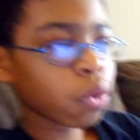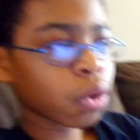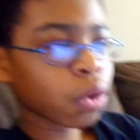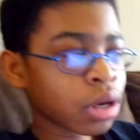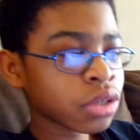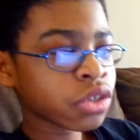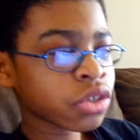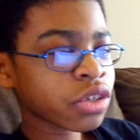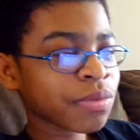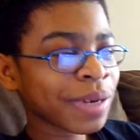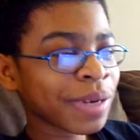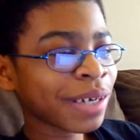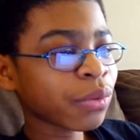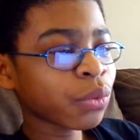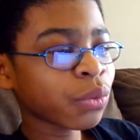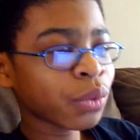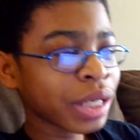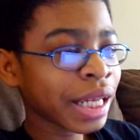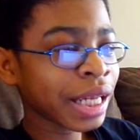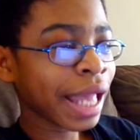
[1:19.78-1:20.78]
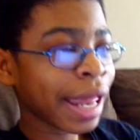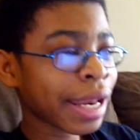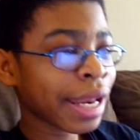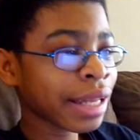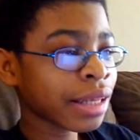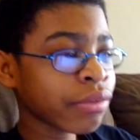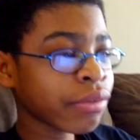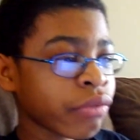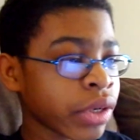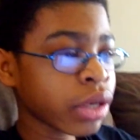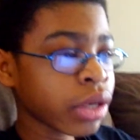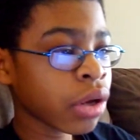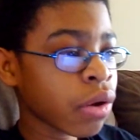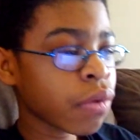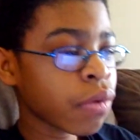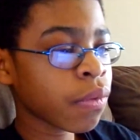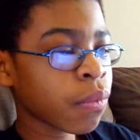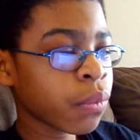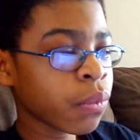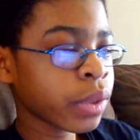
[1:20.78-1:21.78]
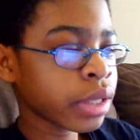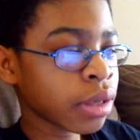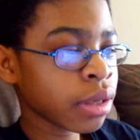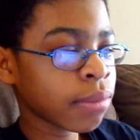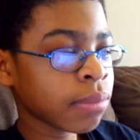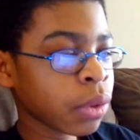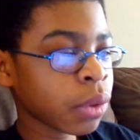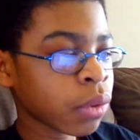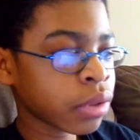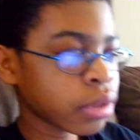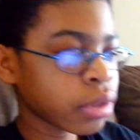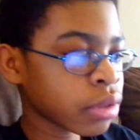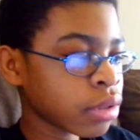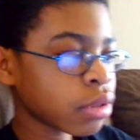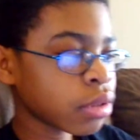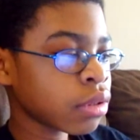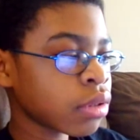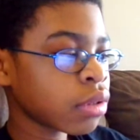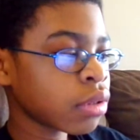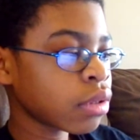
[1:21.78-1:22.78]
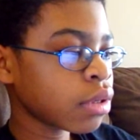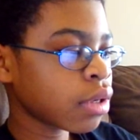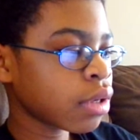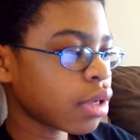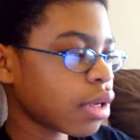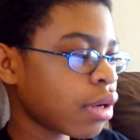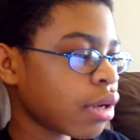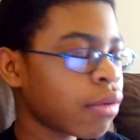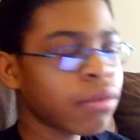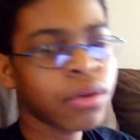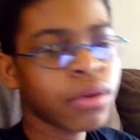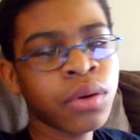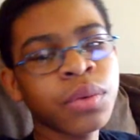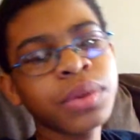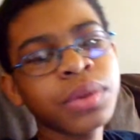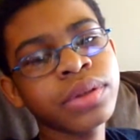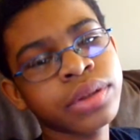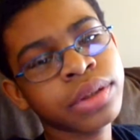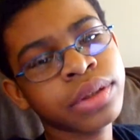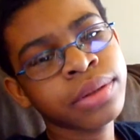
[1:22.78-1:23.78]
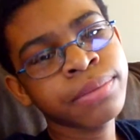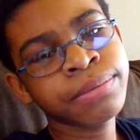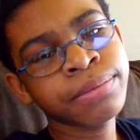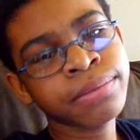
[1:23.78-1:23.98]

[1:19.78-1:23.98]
I just might re-edit the video, re-upload it. I don't know, we'll see.